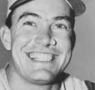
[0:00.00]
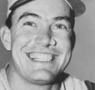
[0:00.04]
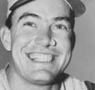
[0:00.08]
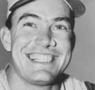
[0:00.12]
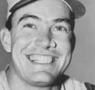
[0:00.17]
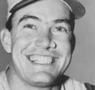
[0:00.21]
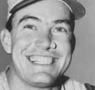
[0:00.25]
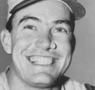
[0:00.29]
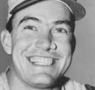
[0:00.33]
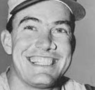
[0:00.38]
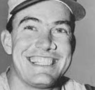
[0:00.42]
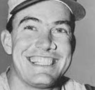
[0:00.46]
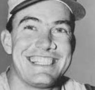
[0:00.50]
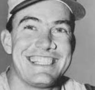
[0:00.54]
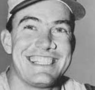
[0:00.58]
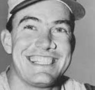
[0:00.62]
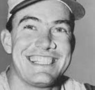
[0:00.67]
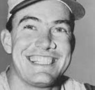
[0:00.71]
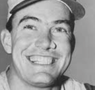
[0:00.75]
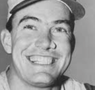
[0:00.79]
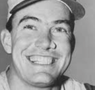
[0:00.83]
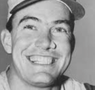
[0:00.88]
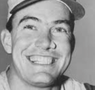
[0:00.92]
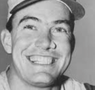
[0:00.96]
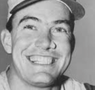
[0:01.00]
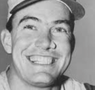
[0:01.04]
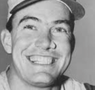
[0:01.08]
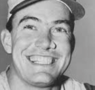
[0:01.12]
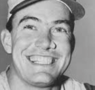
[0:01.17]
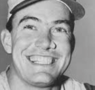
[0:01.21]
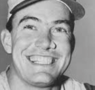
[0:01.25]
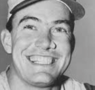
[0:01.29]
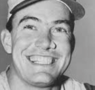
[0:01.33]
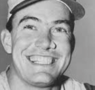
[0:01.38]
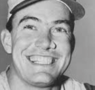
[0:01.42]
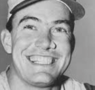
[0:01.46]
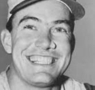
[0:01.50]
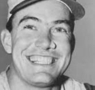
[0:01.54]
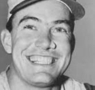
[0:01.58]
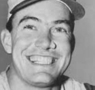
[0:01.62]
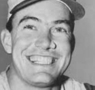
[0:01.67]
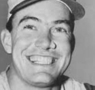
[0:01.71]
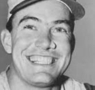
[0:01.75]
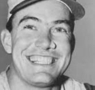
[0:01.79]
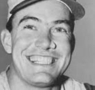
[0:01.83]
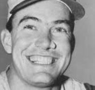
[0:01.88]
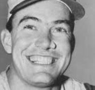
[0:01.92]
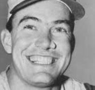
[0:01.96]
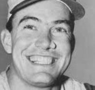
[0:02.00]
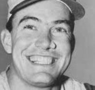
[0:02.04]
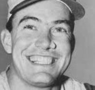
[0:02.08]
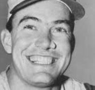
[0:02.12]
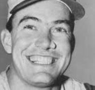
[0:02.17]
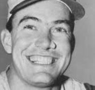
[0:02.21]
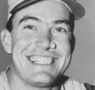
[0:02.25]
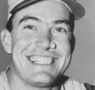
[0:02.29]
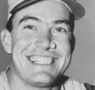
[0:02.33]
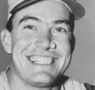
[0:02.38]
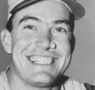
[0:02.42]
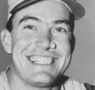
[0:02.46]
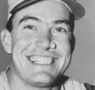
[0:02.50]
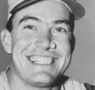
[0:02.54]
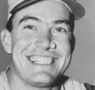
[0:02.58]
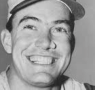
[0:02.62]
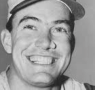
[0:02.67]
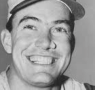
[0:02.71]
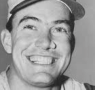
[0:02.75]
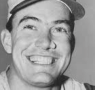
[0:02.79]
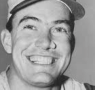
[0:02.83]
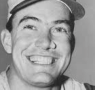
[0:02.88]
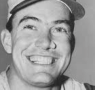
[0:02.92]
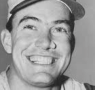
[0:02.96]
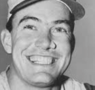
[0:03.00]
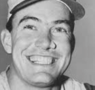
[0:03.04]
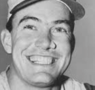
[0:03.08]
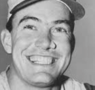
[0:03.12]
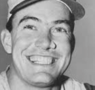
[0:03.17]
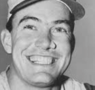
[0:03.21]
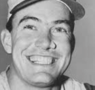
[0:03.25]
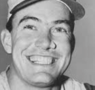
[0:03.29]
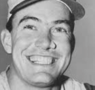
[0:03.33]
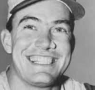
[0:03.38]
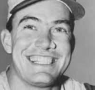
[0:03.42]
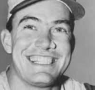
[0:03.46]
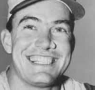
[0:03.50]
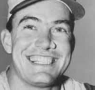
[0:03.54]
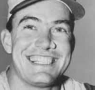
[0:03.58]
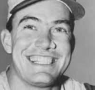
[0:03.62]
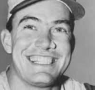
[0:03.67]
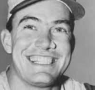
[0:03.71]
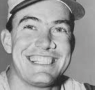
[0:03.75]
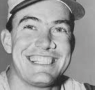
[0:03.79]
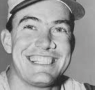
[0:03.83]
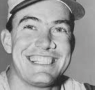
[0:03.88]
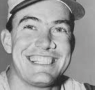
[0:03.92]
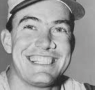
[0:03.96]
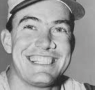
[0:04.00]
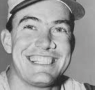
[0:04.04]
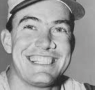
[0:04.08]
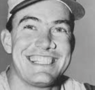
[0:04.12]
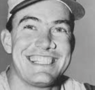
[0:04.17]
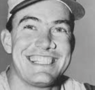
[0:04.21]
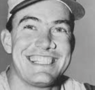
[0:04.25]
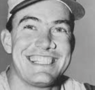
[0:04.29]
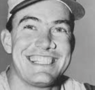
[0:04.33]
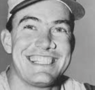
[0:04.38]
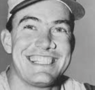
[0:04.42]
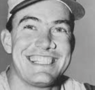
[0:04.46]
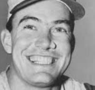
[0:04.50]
This is a still picture; no speech is visible.